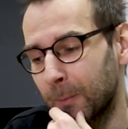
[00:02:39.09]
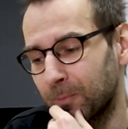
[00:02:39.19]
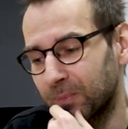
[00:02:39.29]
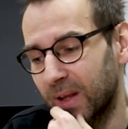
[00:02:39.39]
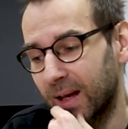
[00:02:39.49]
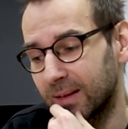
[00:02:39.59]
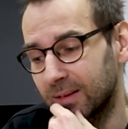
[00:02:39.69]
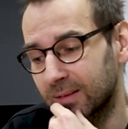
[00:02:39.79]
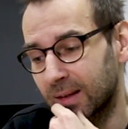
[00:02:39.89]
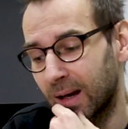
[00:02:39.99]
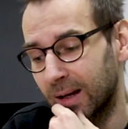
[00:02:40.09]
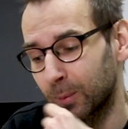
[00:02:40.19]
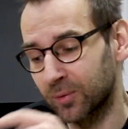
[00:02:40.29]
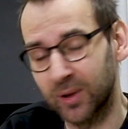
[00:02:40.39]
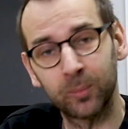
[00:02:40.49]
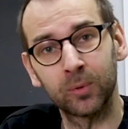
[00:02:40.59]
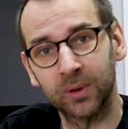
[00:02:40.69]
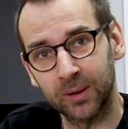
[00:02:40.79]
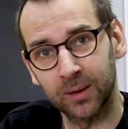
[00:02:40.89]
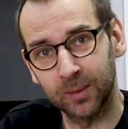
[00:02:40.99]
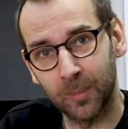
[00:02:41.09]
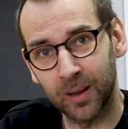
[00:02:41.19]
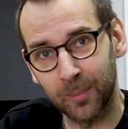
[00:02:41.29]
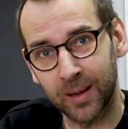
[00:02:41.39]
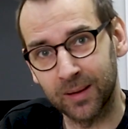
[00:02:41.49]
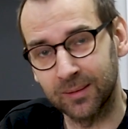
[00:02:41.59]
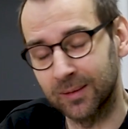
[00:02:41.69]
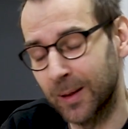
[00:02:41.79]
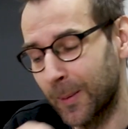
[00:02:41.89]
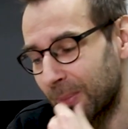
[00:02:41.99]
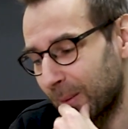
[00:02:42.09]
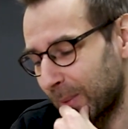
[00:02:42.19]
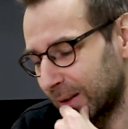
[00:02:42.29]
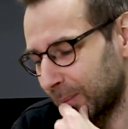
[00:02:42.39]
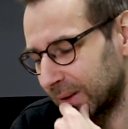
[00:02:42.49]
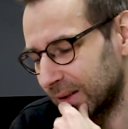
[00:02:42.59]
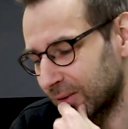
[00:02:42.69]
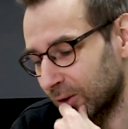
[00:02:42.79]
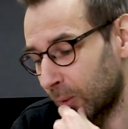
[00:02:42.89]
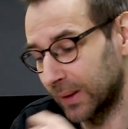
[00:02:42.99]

and this guy was debuting in my magazine many years ago.